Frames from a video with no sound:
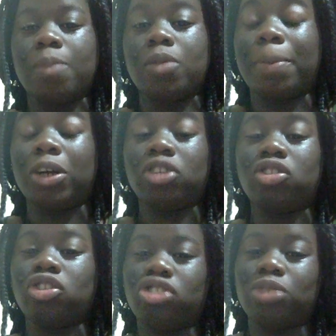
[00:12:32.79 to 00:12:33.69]

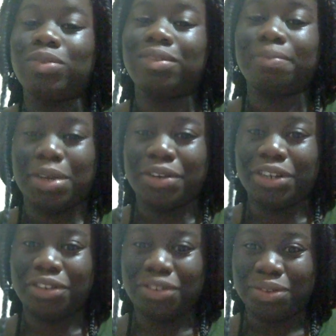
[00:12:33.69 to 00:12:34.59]
person she was
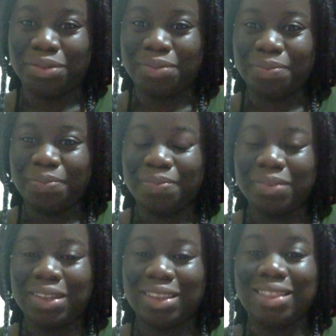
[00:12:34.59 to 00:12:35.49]
married to.
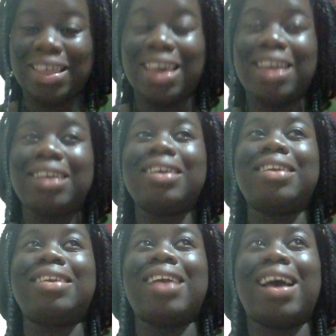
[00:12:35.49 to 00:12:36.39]
They could
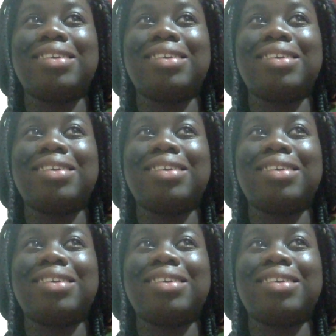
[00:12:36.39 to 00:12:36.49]
not